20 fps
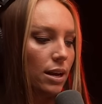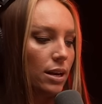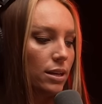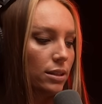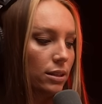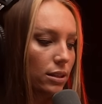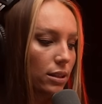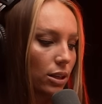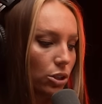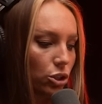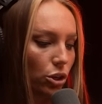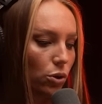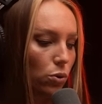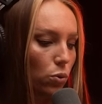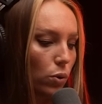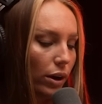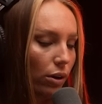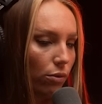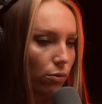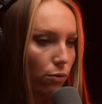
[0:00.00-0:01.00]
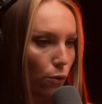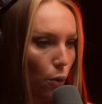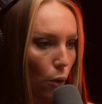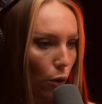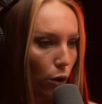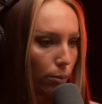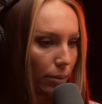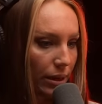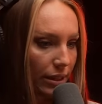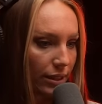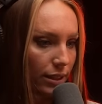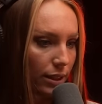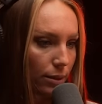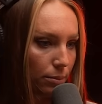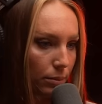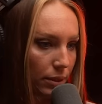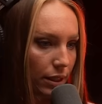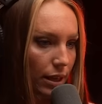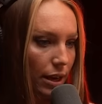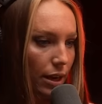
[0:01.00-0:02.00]
in such a quick form, it
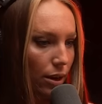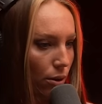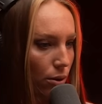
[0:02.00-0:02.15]
seems like,